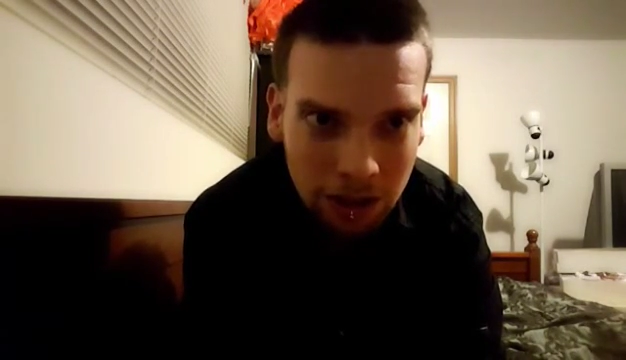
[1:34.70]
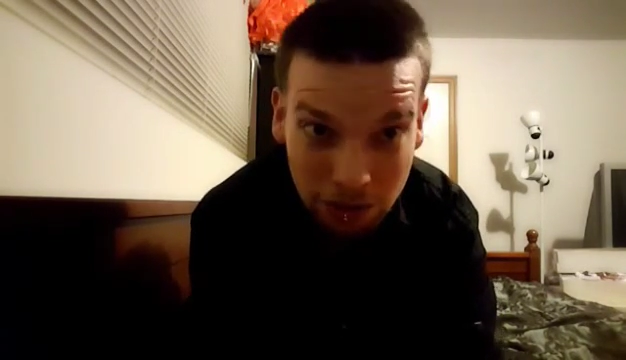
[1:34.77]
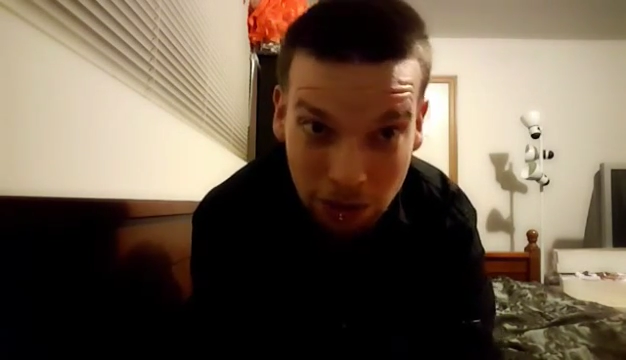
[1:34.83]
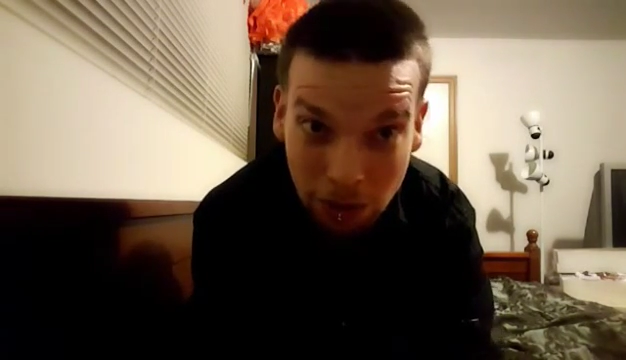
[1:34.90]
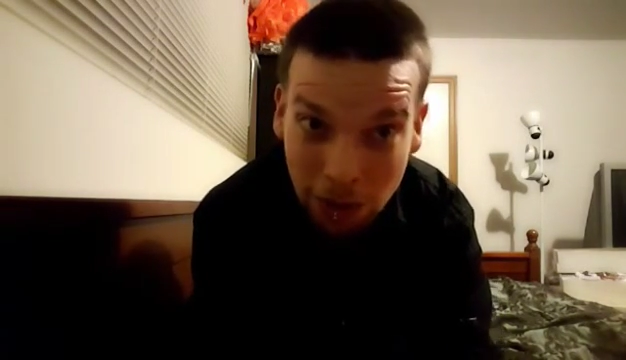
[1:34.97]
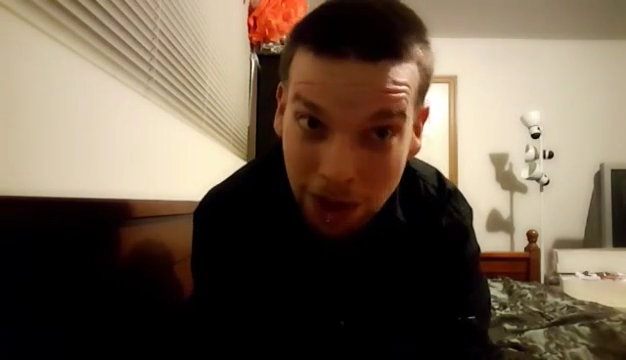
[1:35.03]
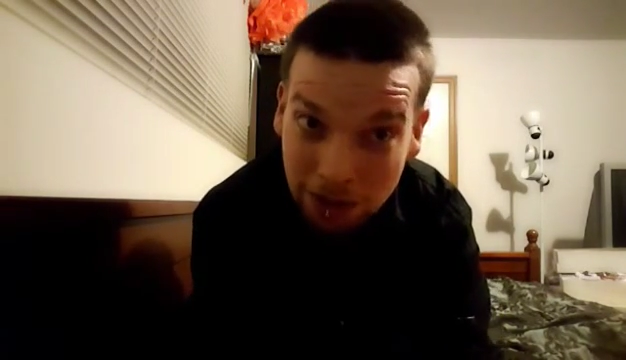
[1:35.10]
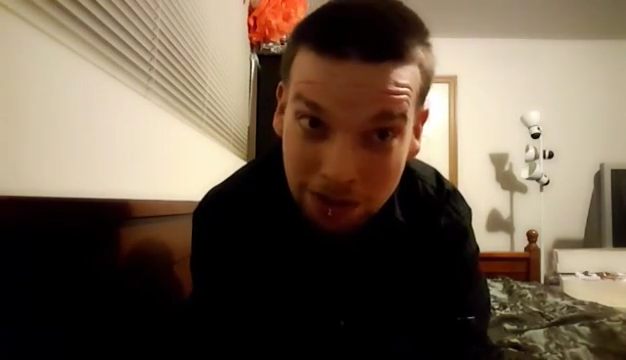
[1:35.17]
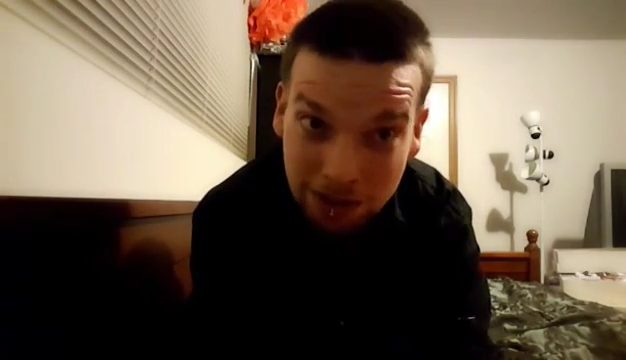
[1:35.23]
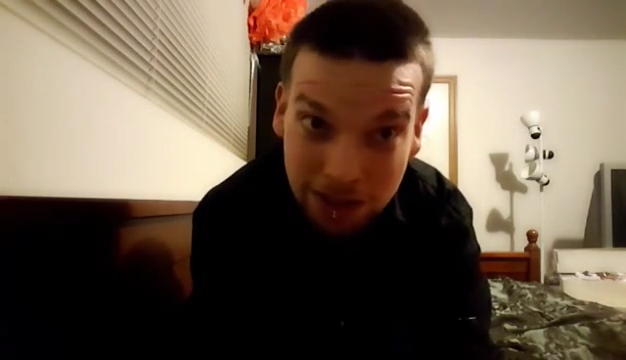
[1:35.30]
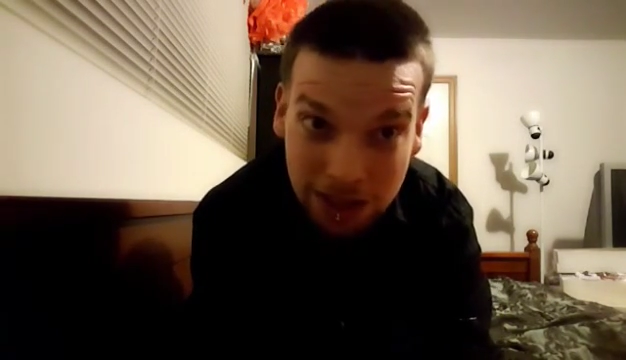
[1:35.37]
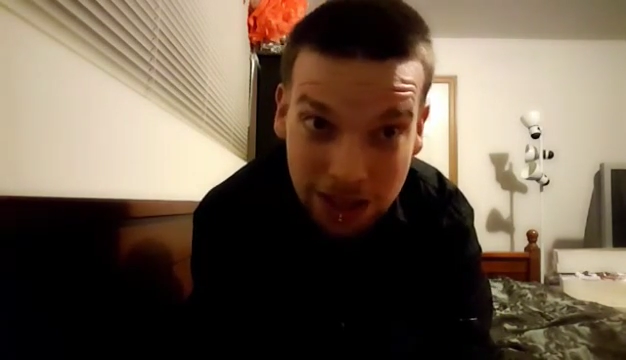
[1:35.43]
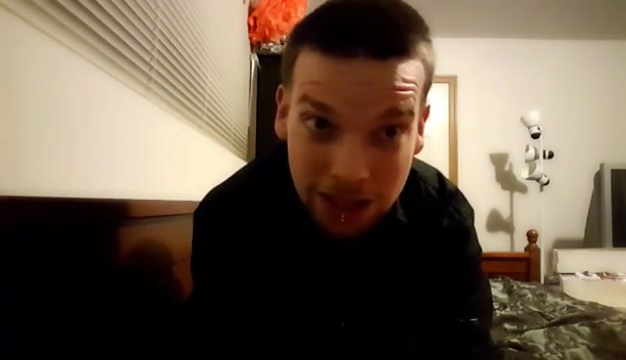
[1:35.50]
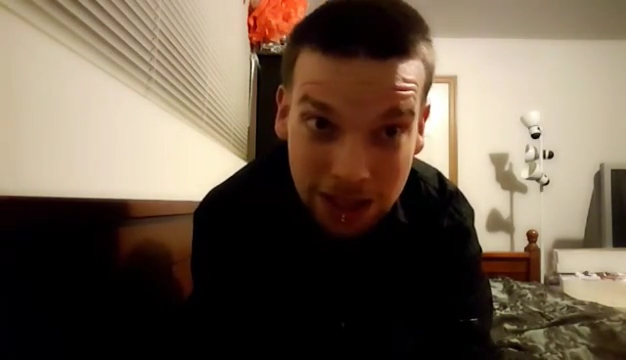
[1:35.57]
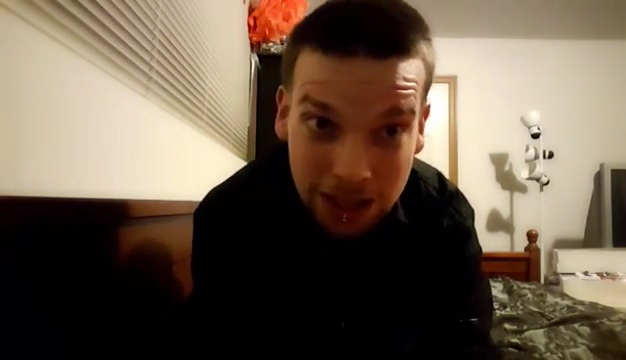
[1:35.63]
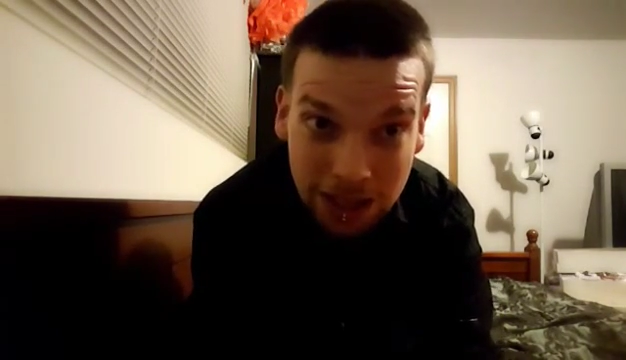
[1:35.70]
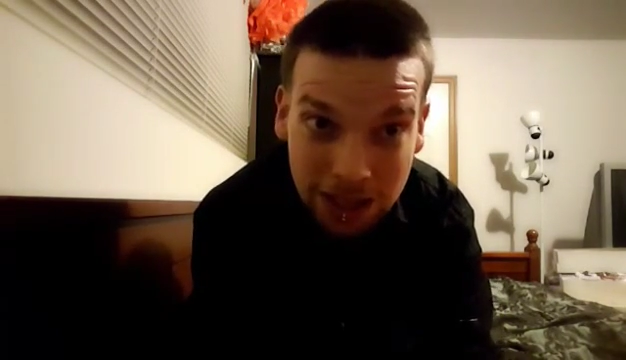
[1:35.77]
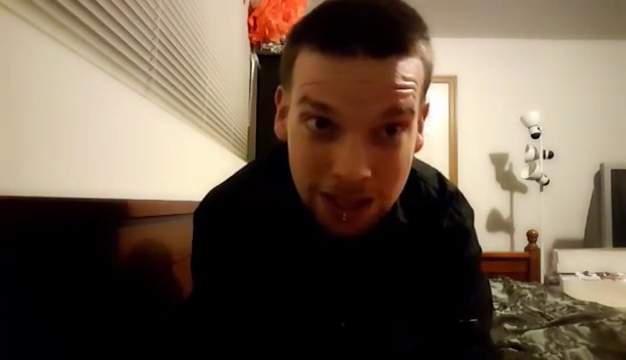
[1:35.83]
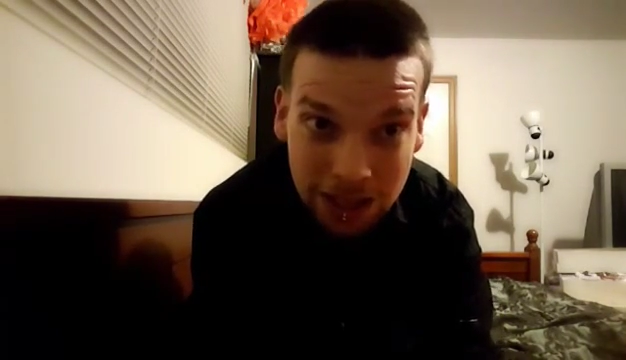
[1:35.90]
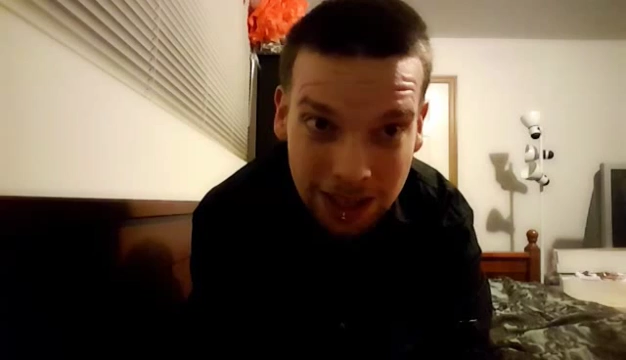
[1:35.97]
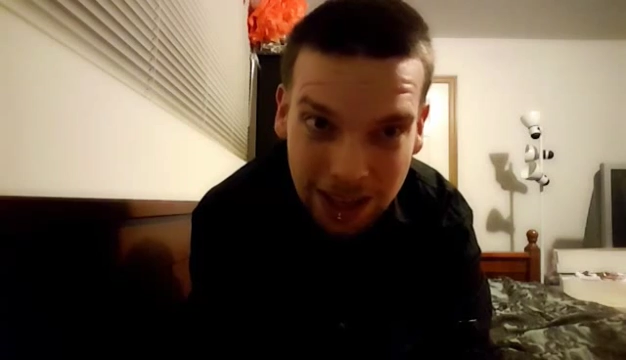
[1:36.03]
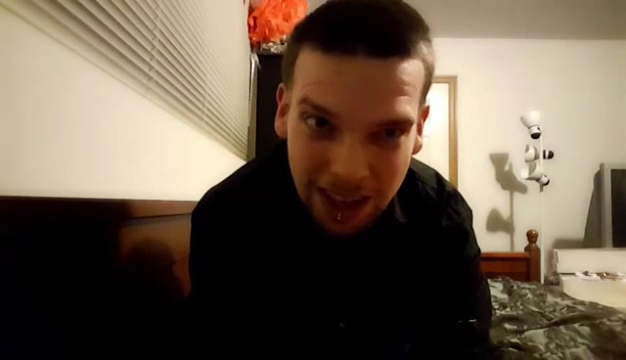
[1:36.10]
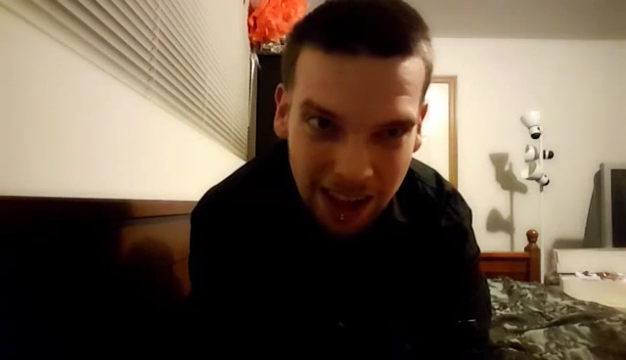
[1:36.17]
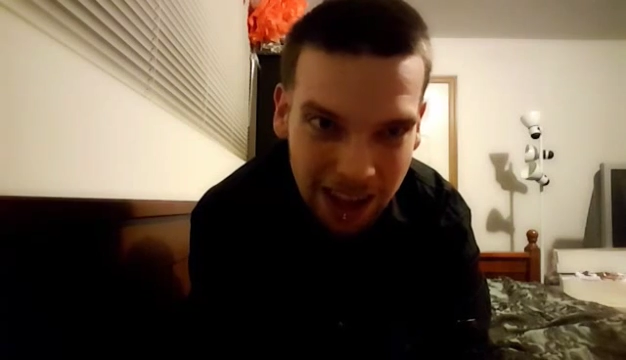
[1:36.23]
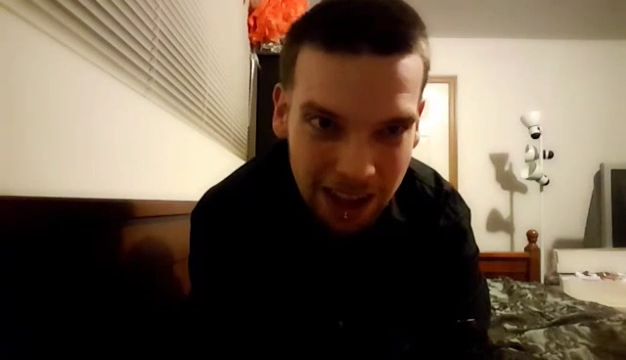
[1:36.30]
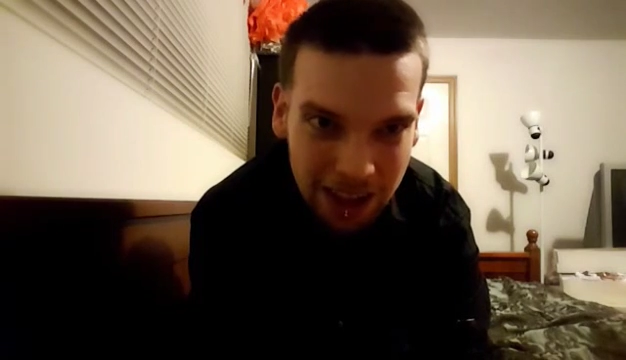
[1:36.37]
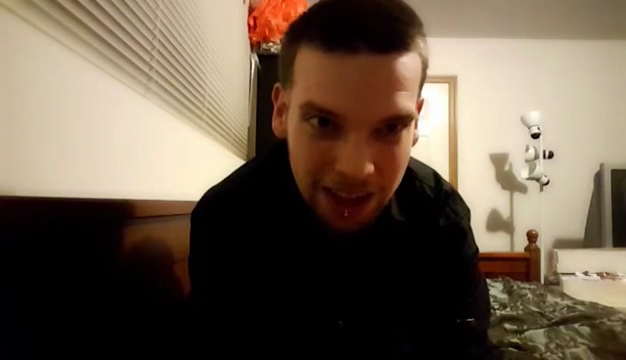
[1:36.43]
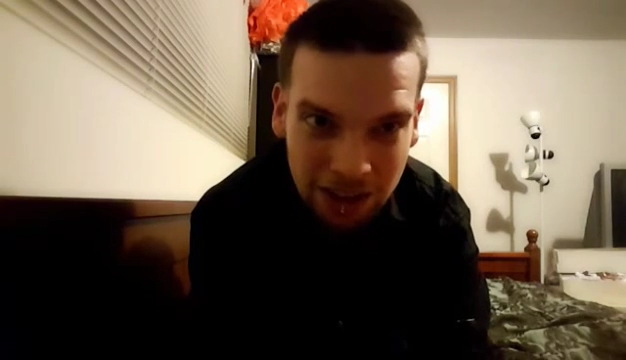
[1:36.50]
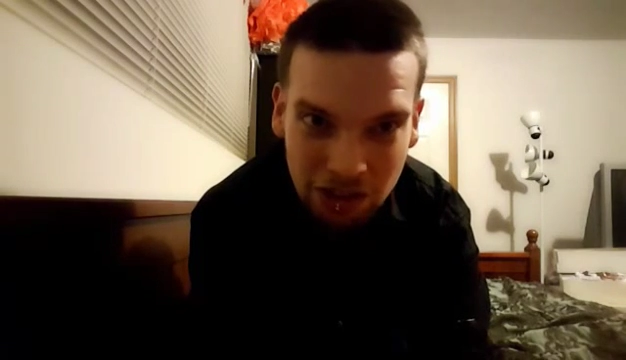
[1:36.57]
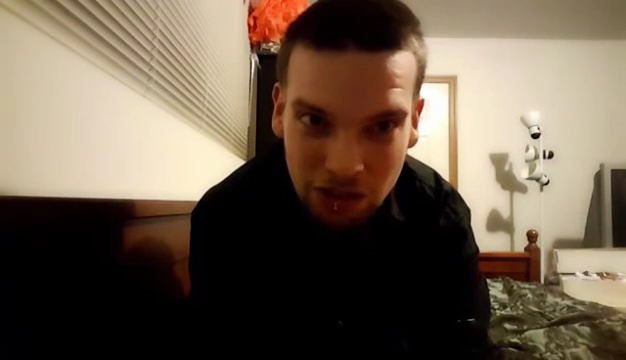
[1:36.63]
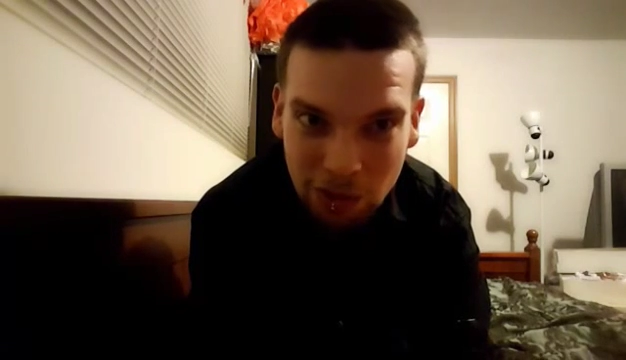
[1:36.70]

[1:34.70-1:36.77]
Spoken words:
Go outside and